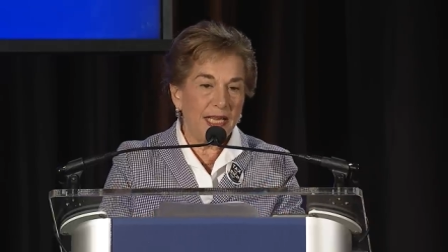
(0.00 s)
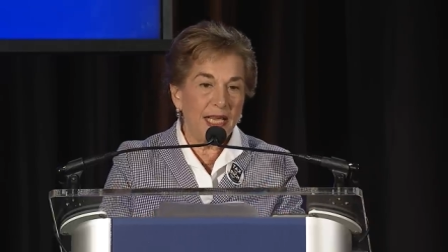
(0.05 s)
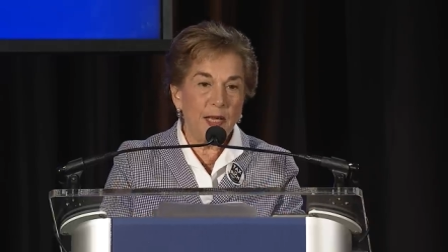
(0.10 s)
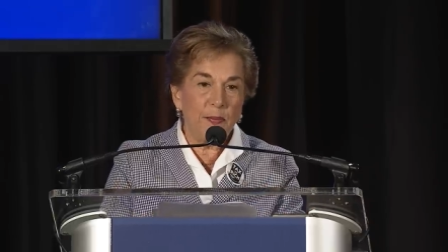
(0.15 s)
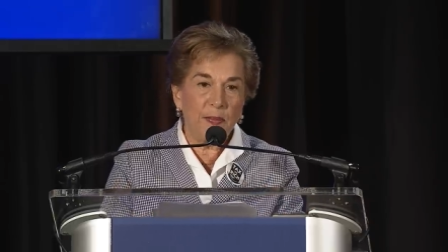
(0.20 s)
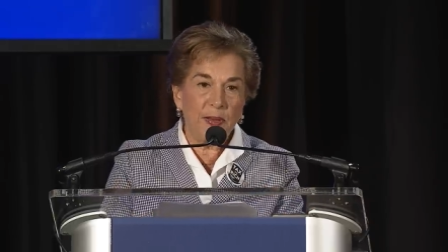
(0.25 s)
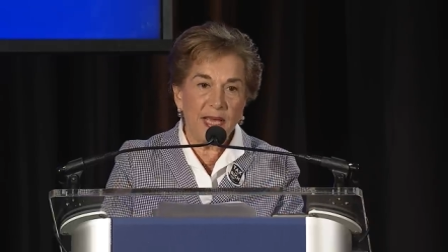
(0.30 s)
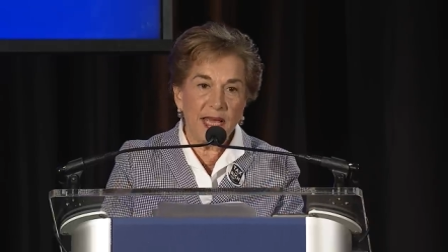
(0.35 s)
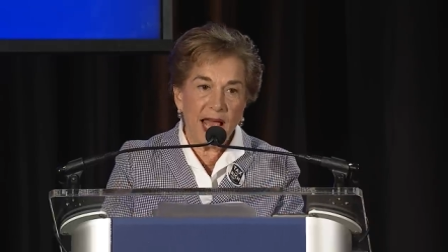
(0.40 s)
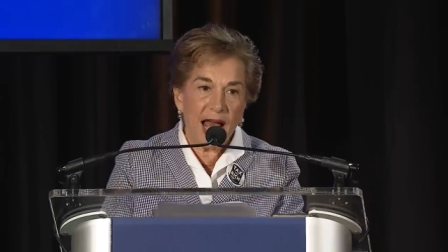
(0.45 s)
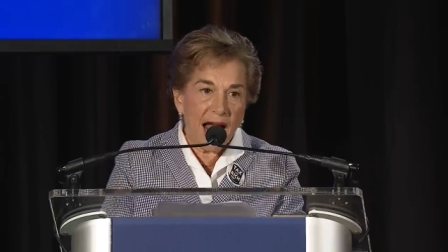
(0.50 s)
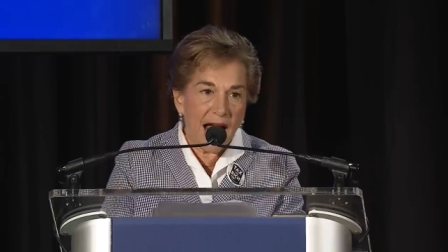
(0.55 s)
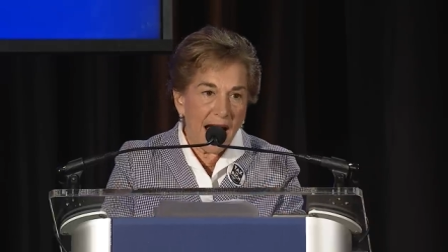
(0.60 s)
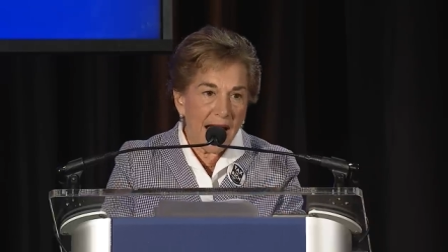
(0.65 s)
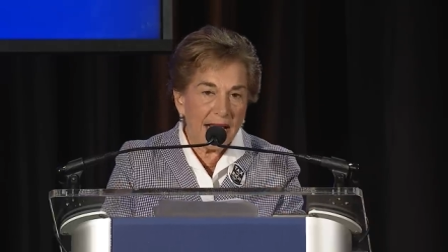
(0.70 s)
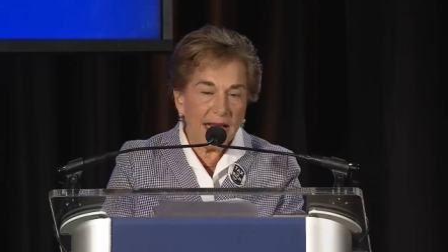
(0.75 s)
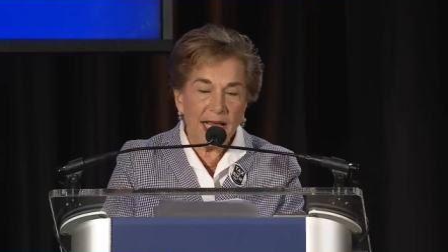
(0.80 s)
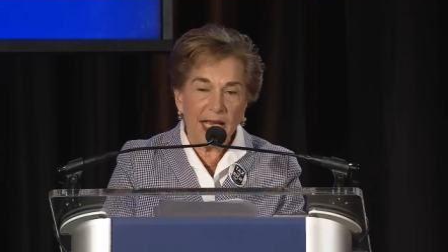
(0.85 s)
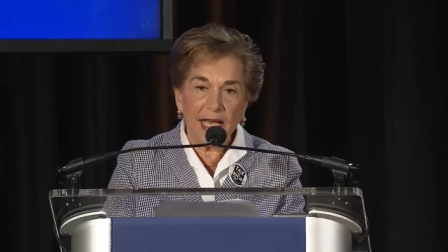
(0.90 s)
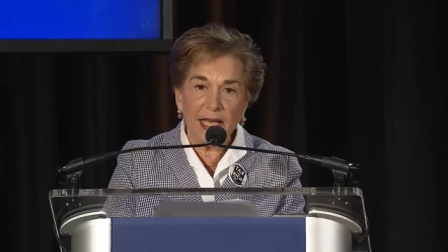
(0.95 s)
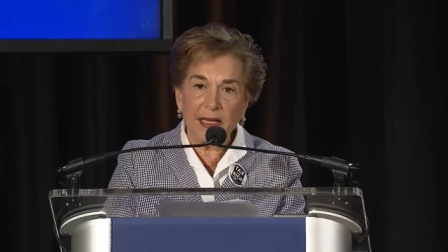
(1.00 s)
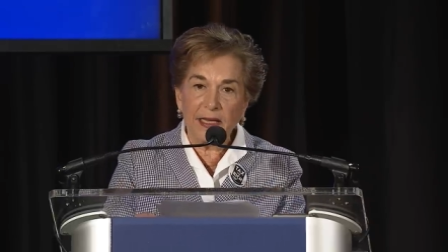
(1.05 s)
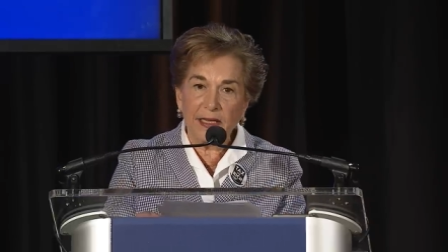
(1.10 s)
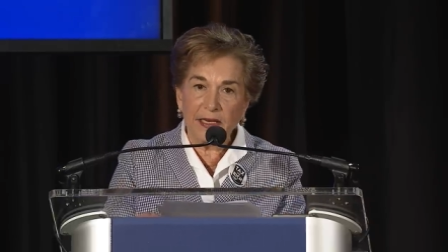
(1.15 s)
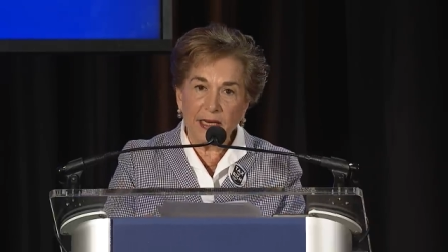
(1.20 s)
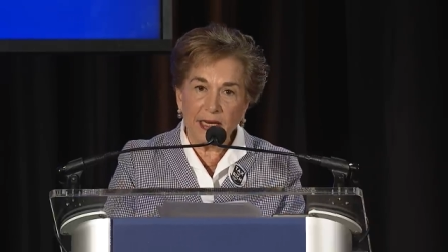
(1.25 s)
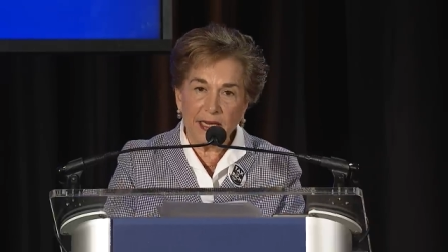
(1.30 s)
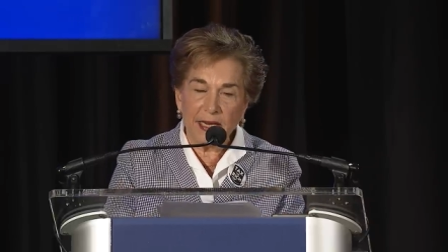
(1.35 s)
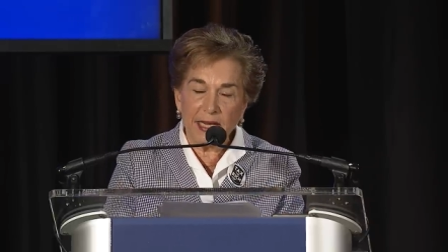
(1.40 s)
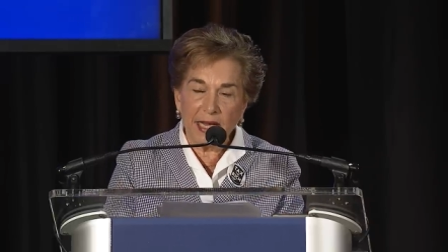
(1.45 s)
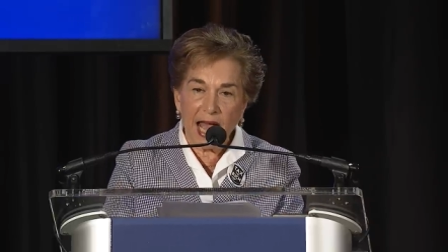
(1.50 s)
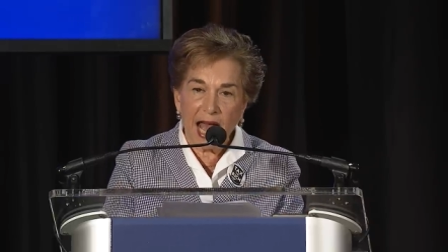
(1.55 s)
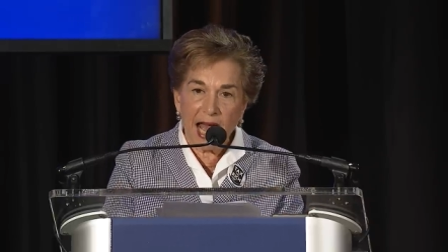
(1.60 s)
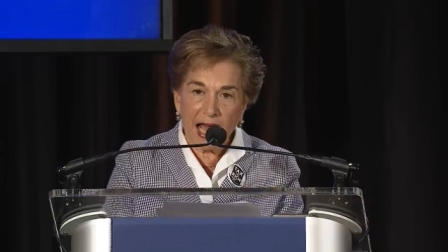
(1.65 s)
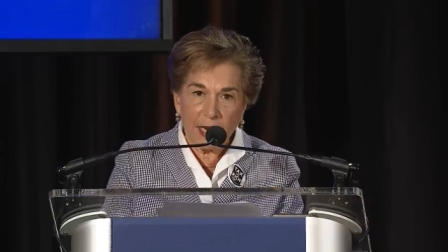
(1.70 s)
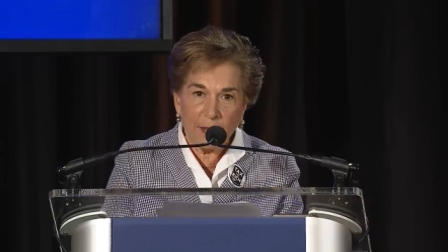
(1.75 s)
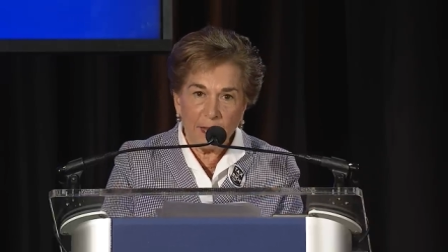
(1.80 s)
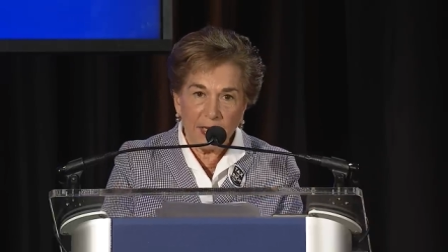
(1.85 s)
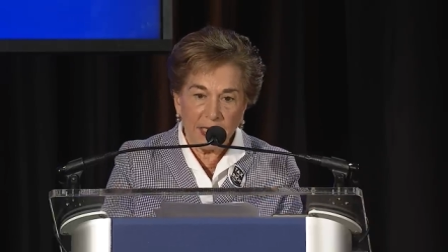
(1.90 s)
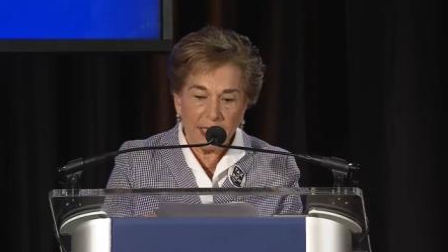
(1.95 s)
EPI and
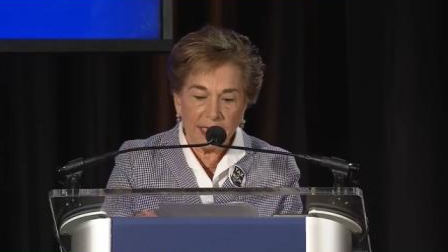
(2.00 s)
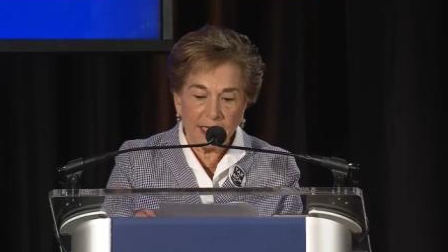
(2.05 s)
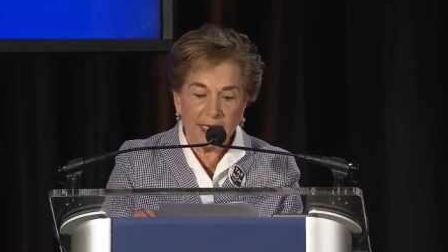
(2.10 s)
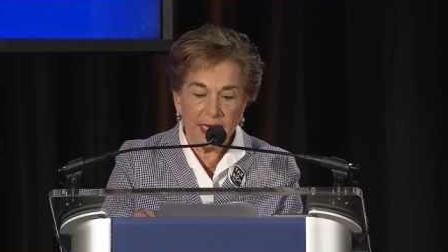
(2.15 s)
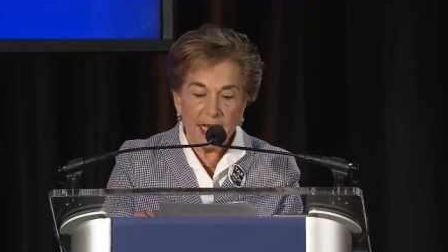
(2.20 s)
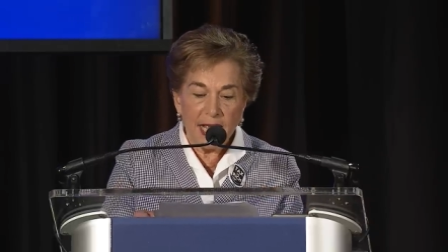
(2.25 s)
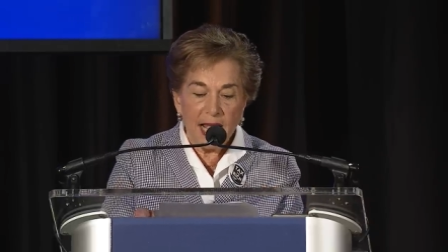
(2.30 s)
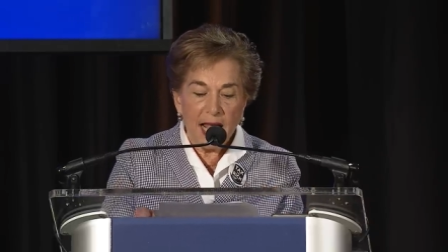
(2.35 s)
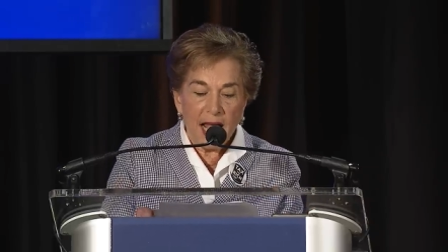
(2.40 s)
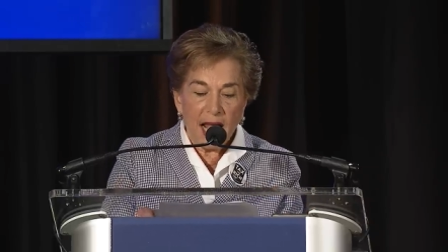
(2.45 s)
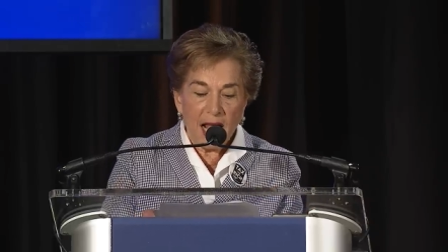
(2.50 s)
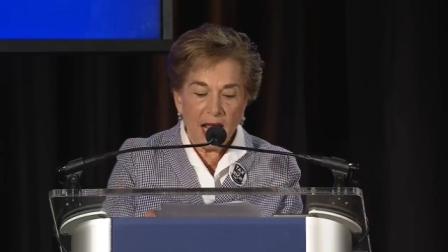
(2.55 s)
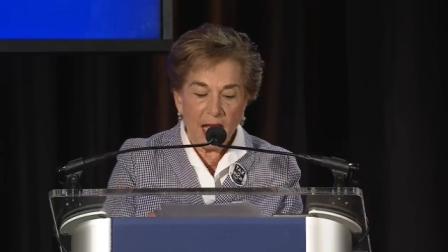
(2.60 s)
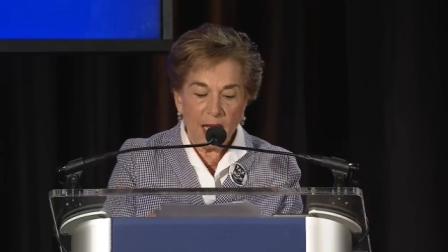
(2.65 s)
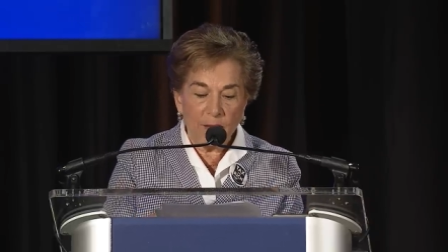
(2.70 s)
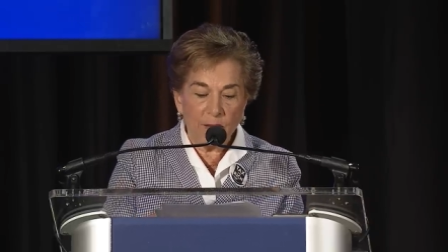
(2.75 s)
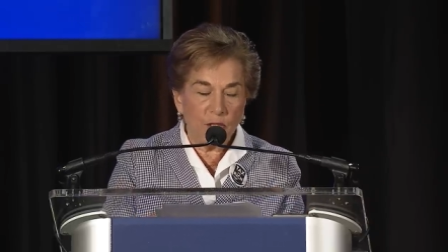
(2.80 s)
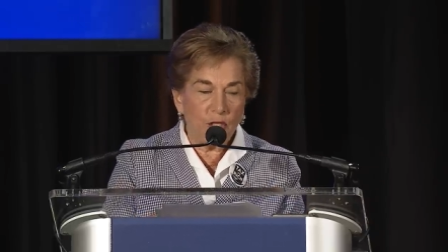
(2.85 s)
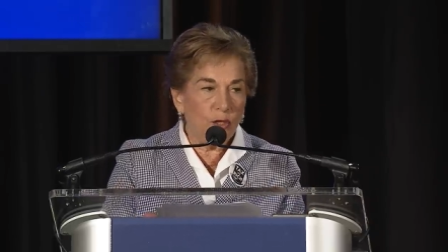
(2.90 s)
economists um,